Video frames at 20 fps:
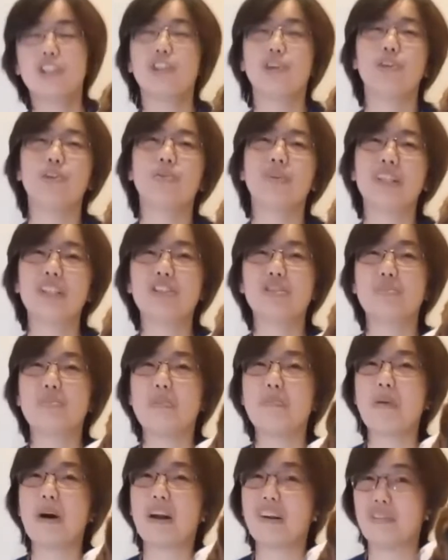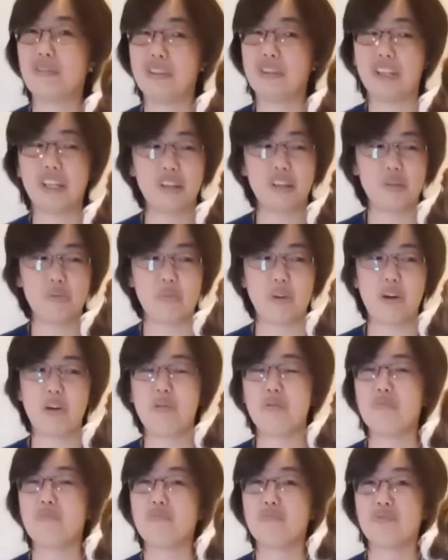QE wants to be part of it as
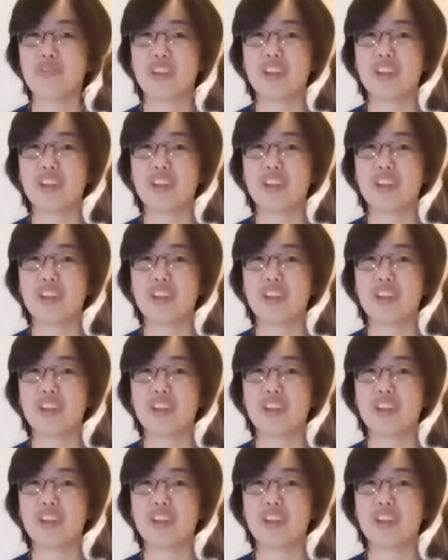well.